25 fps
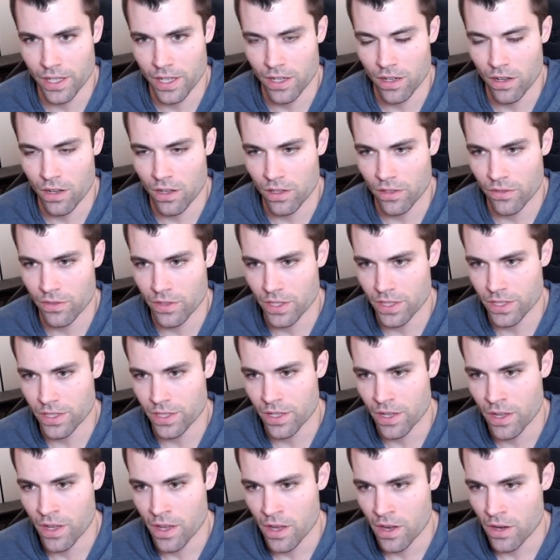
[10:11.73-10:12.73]
all of these
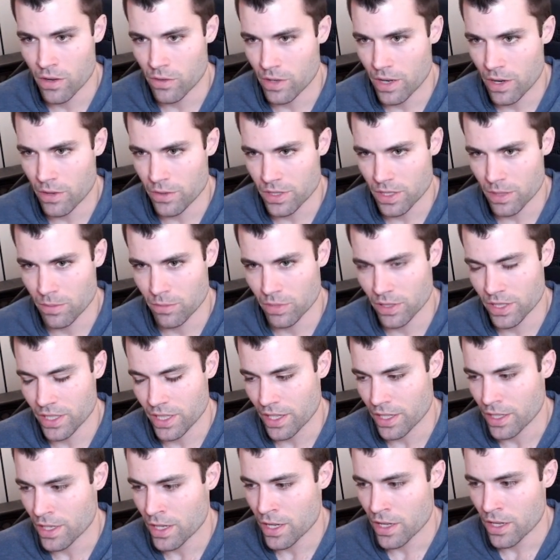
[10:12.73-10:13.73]
routes
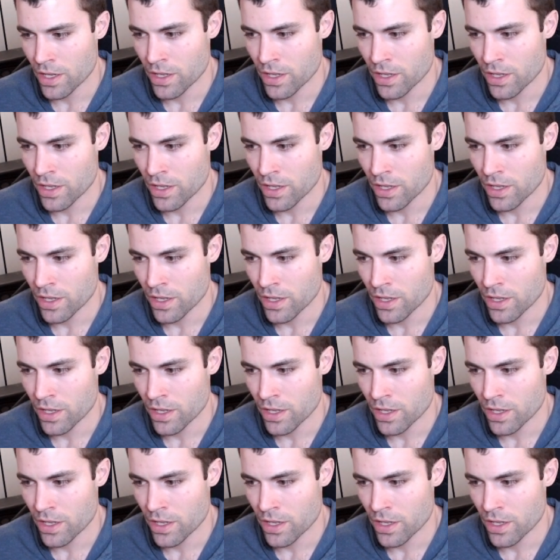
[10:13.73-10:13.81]
completed.